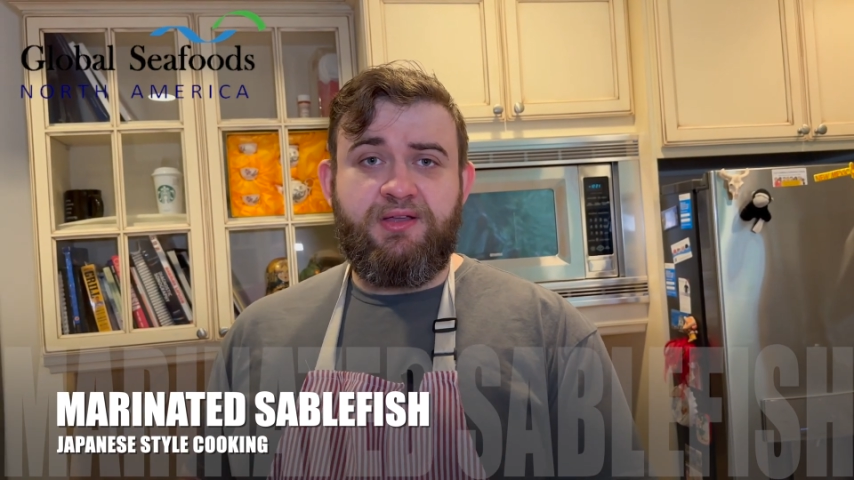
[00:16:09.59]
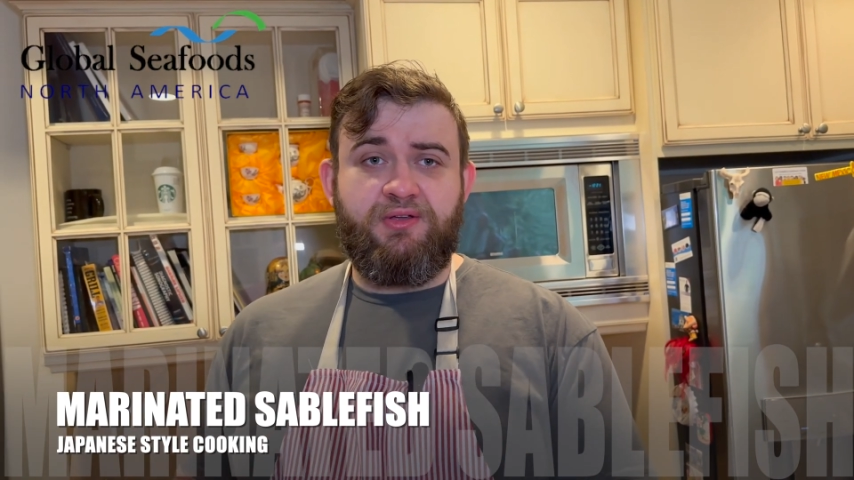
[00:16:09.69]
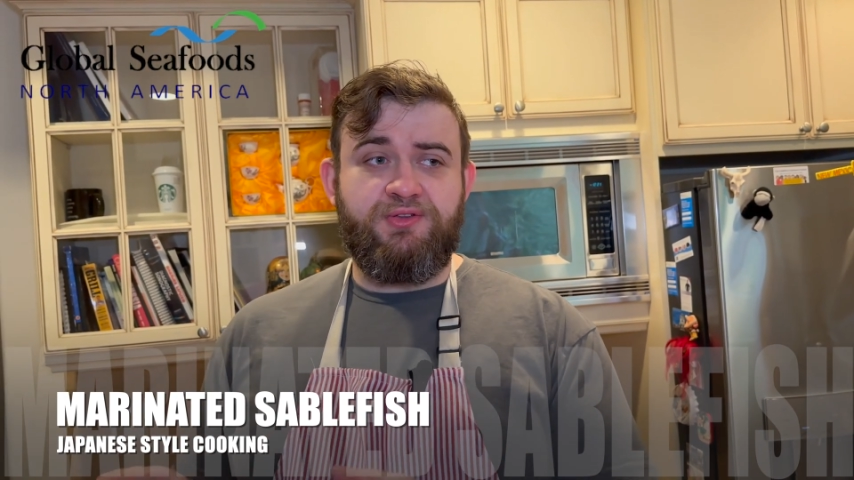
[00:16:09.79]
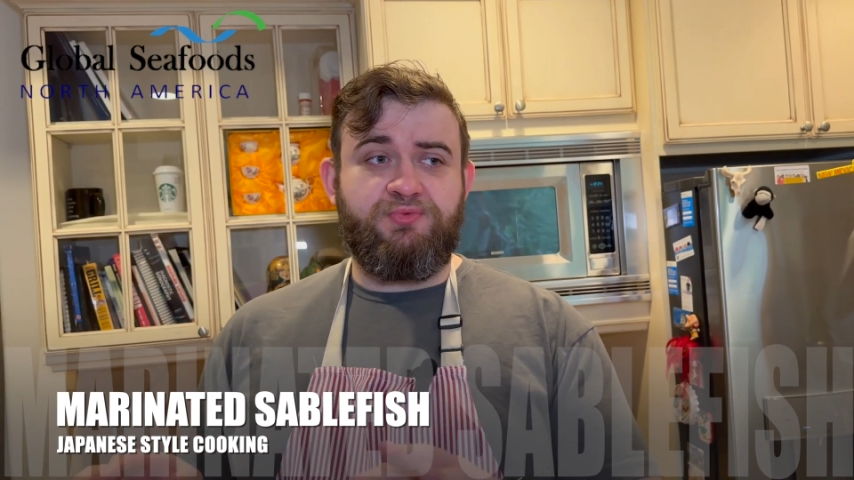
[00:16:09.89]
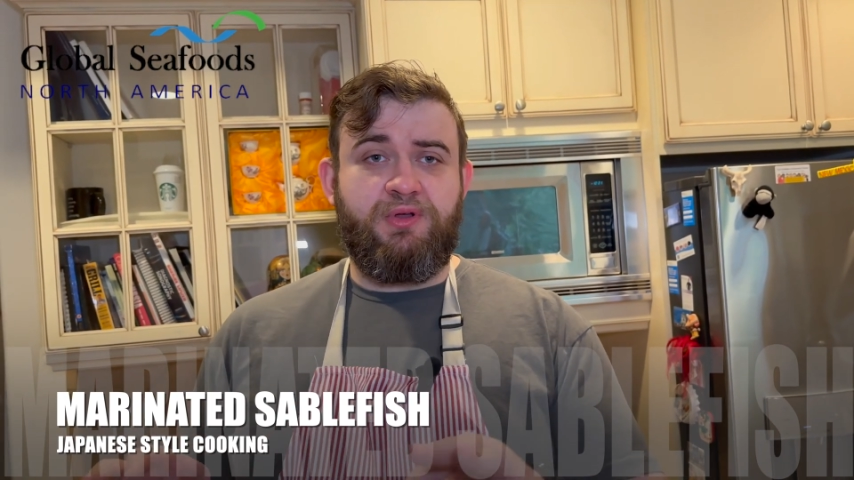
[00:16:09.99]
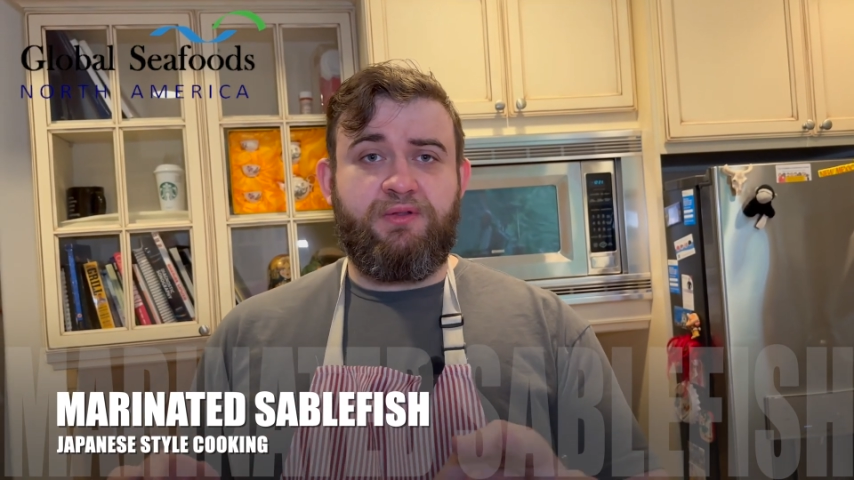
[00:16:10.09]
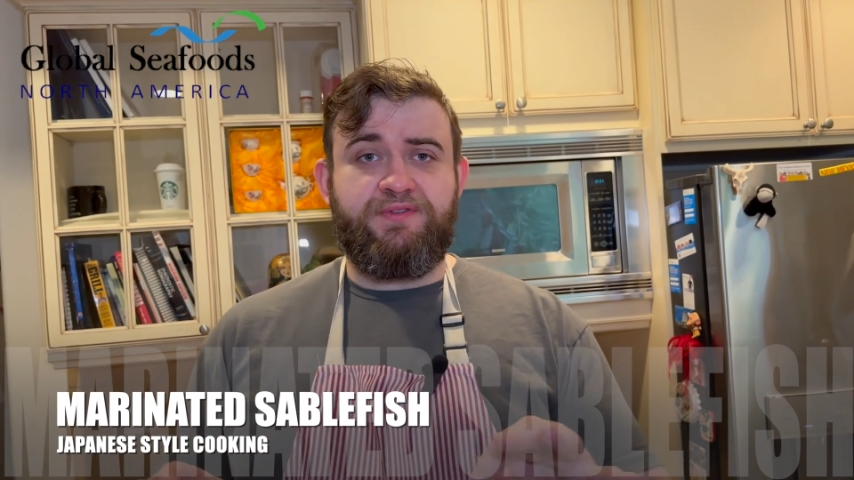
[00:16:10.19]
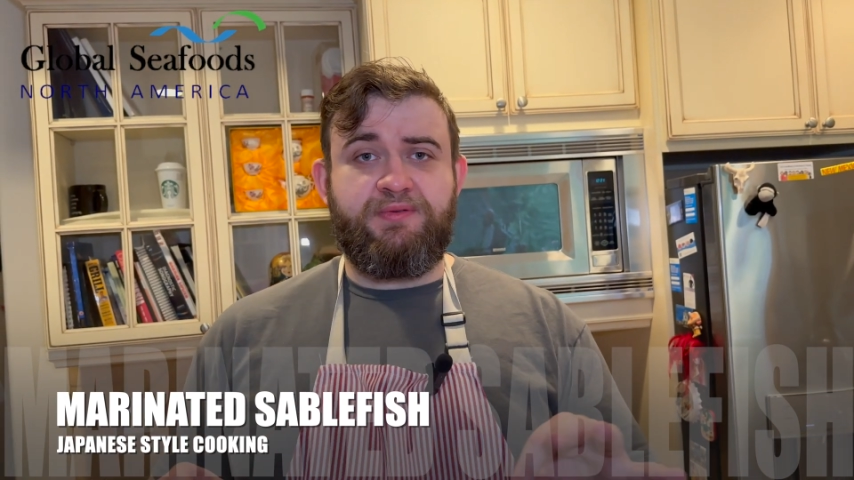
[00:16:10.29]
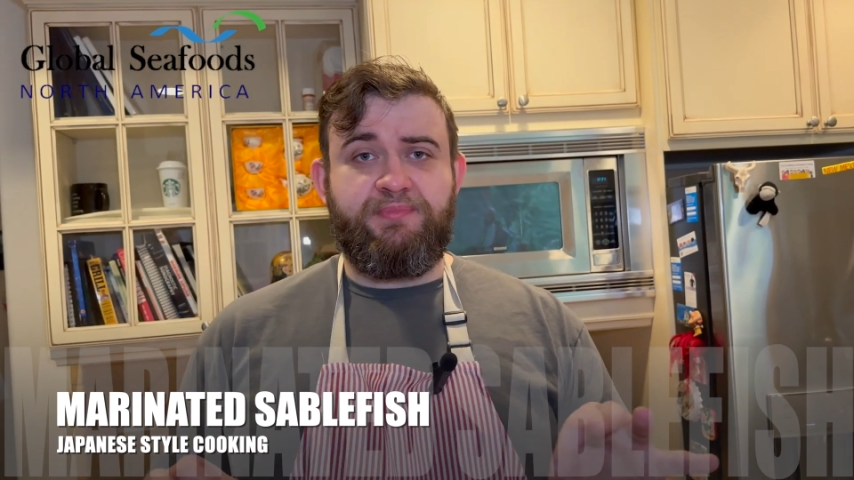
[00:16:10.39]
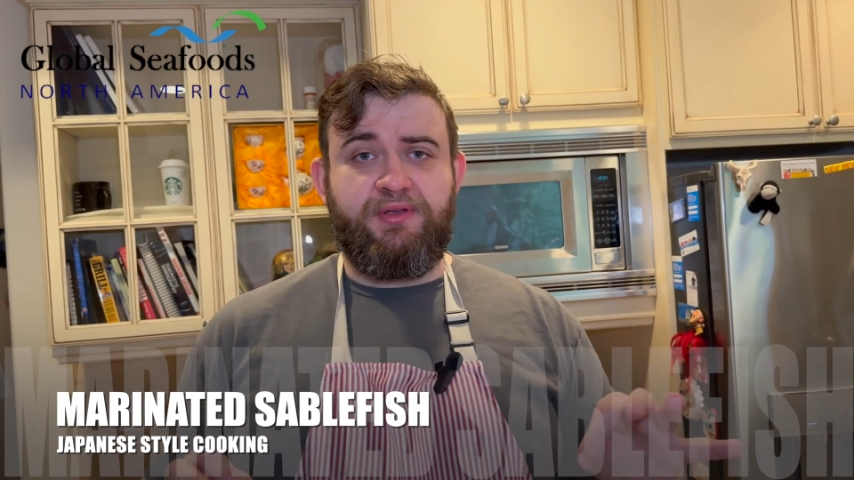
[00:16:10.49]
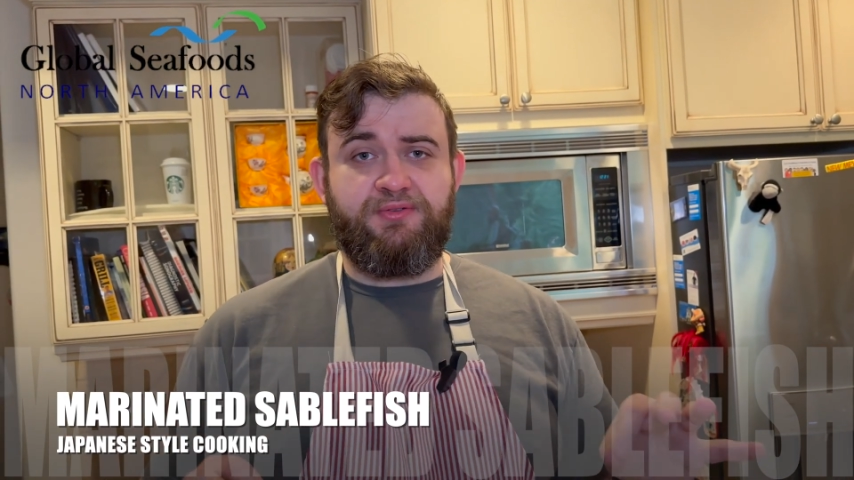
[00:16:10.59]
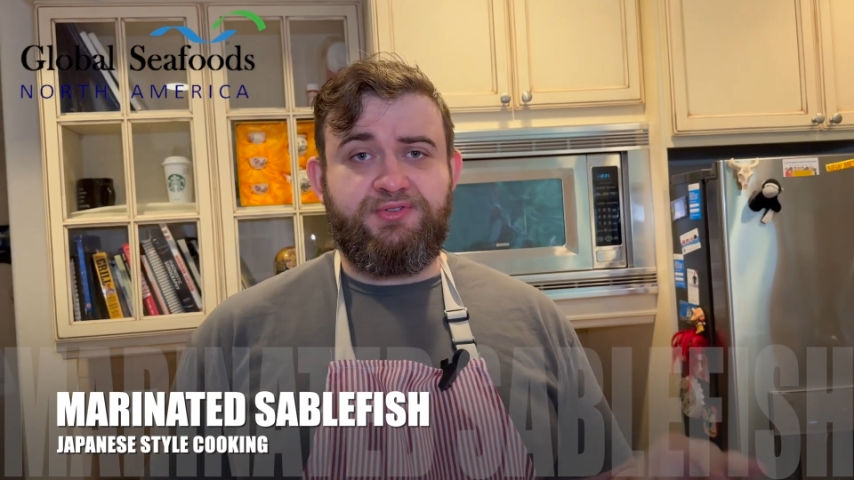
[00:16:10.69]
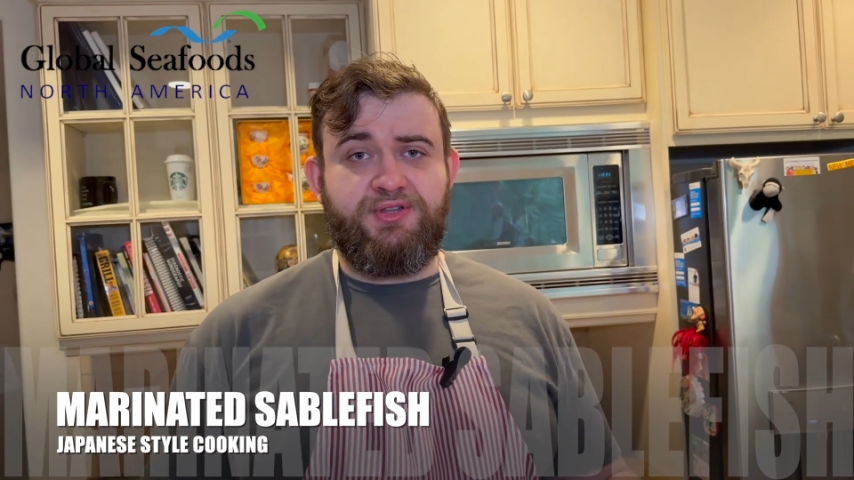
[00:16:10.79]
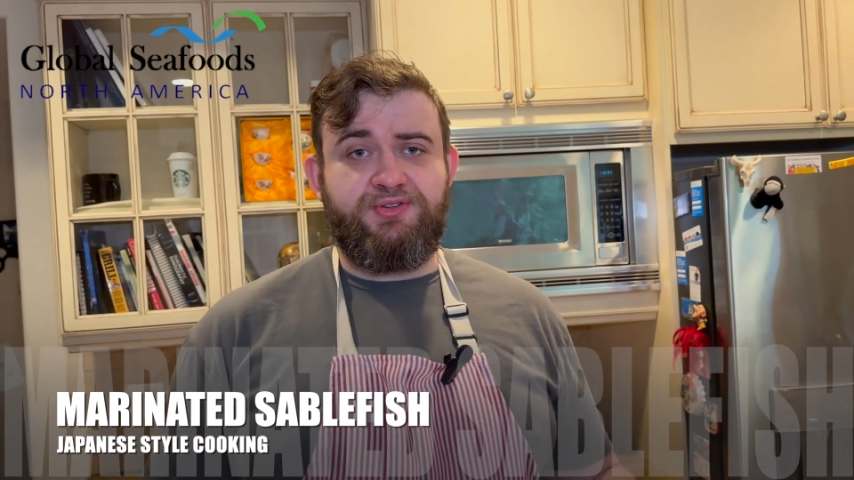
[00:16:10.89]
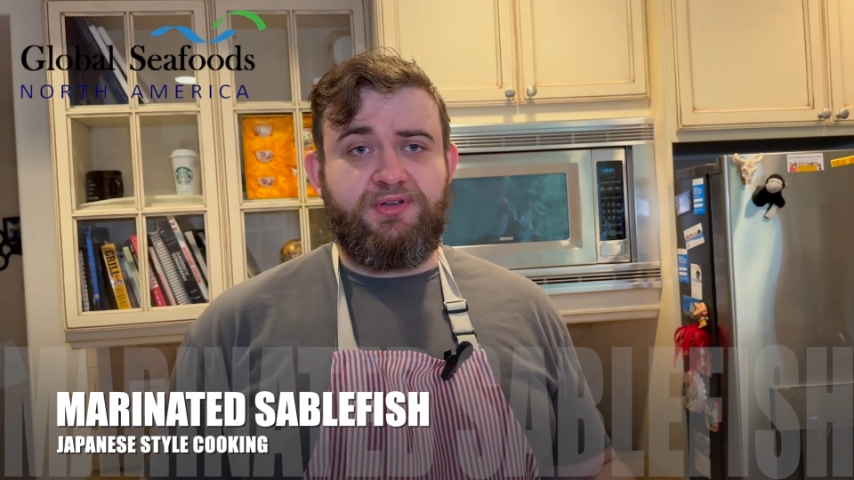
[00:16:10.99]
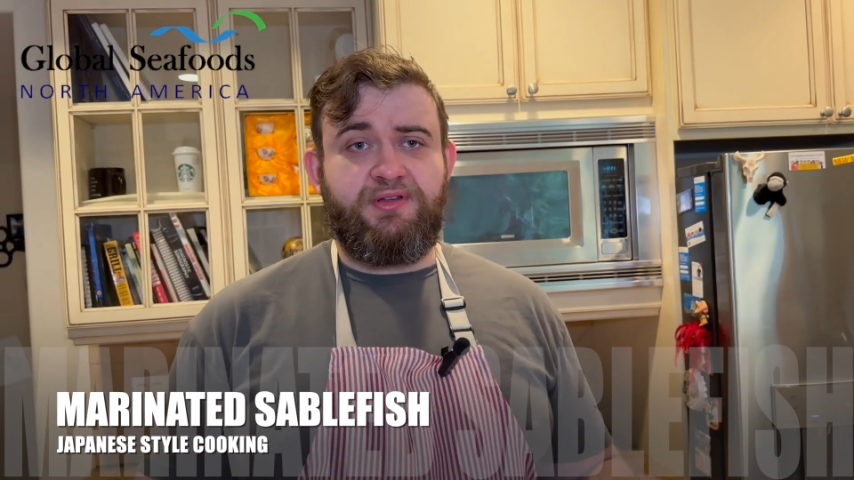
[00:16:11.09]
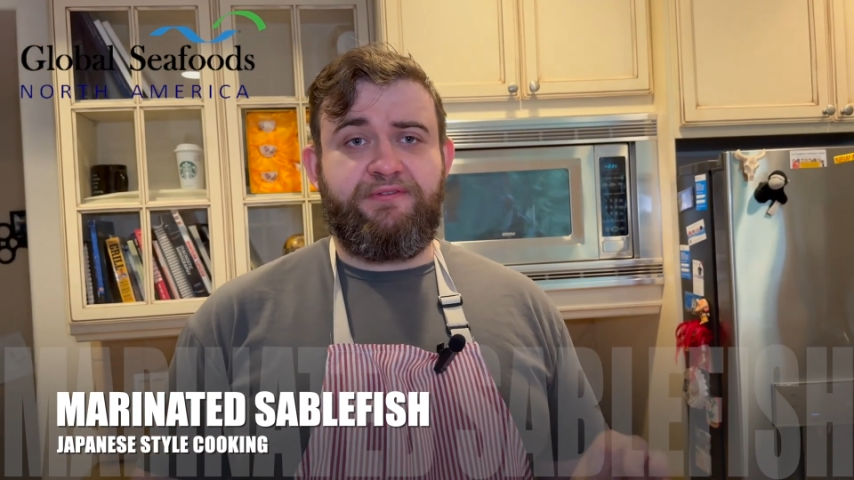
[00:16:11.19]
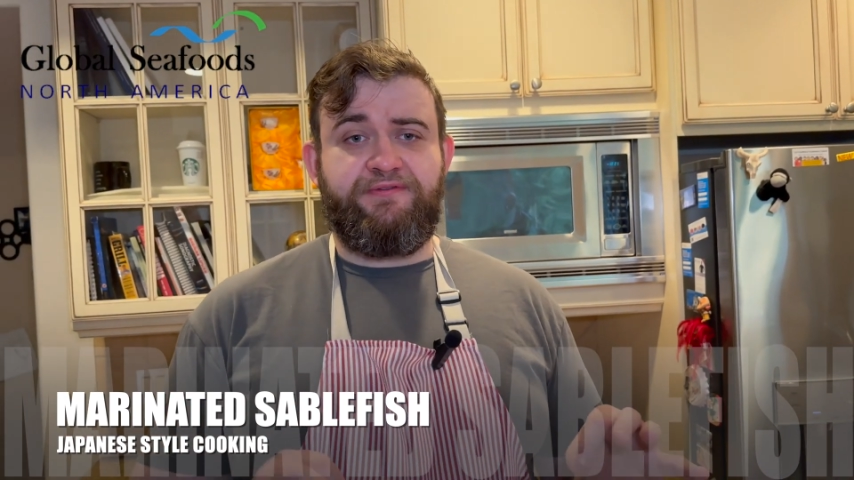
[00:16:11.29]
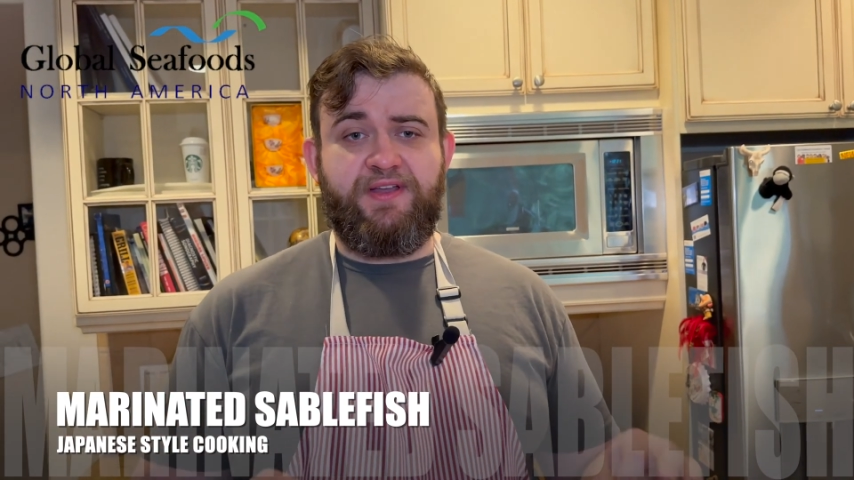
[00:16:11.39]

Goes well with some pickled ginger.